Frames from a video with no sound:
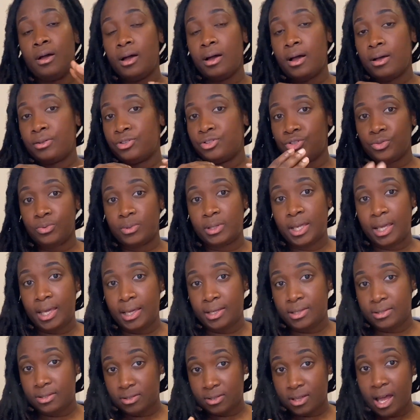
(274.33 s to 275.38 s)

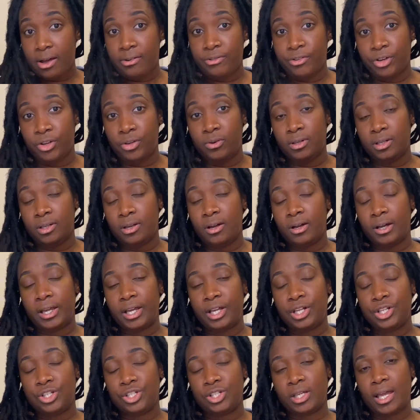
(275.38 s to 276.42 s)
suitcase, carry-on,
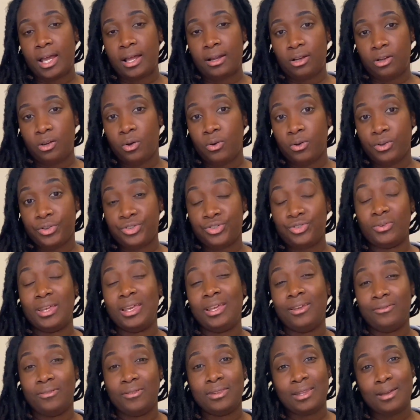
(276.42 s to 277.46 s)
luggage, get lost, or
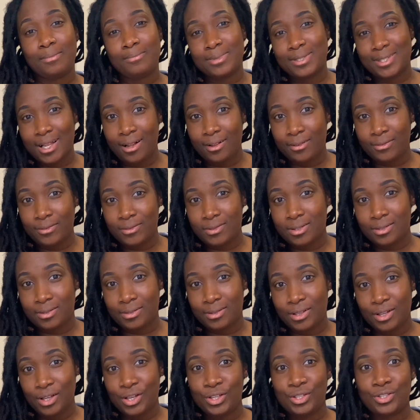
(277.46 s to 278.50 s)
even themselves.
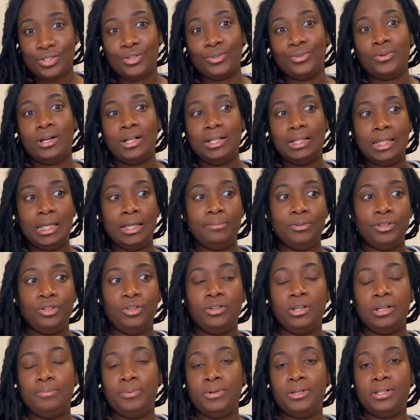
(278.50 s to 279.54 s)
So a label, you
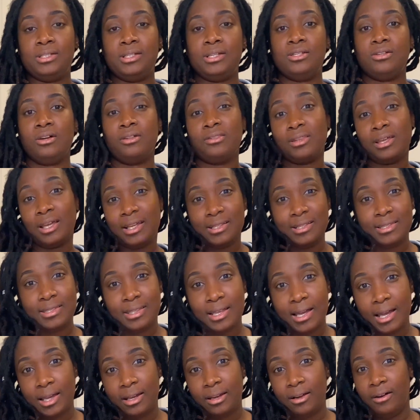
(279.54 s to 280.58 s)
could put it on the
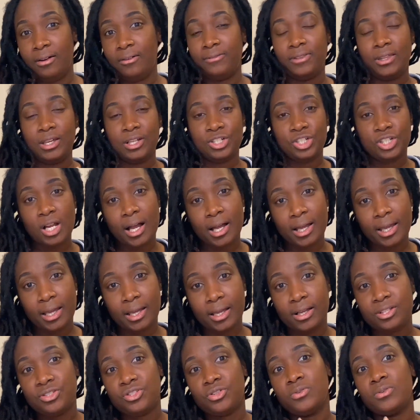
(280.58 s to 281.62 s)
inside of their
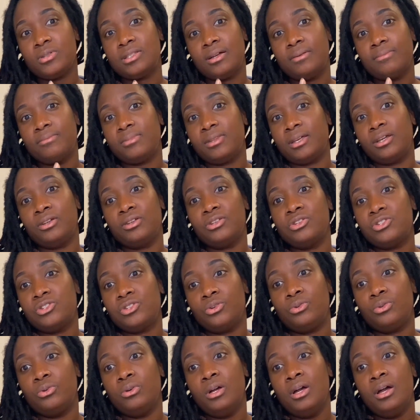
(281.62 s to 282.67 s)
jacket or something.
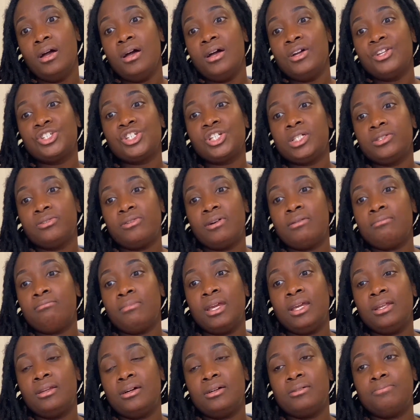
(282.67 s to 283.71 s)
So children may
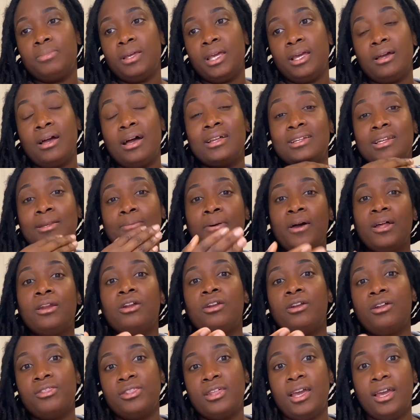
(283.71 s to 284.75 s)
not be, depending
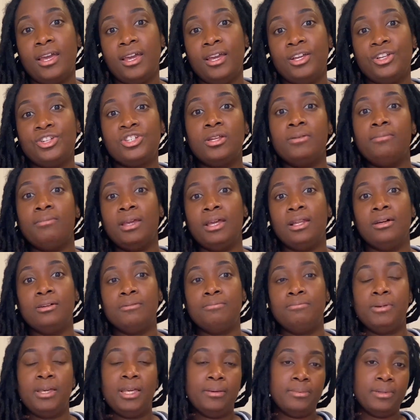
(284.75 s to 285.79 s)
on their age, they may not
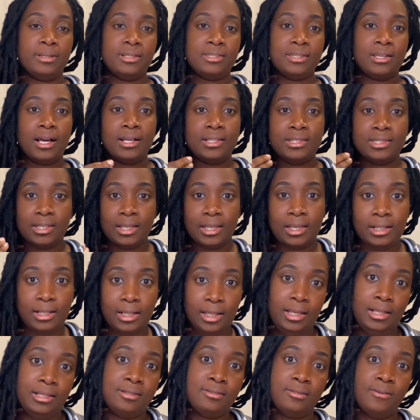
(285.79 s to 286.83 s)
be able to
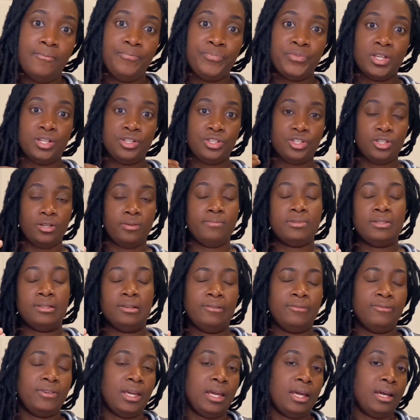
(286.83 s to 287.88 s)
articulate in terms
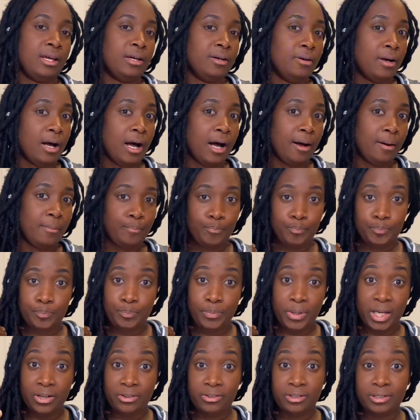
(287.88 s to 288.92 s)
of their
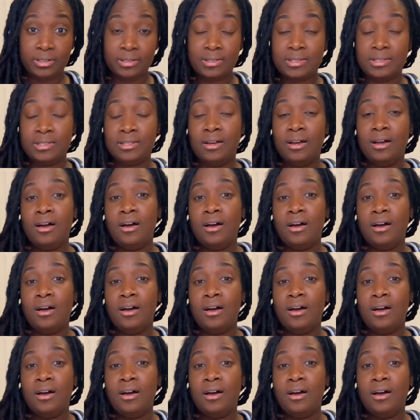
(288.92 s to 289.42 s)
parents'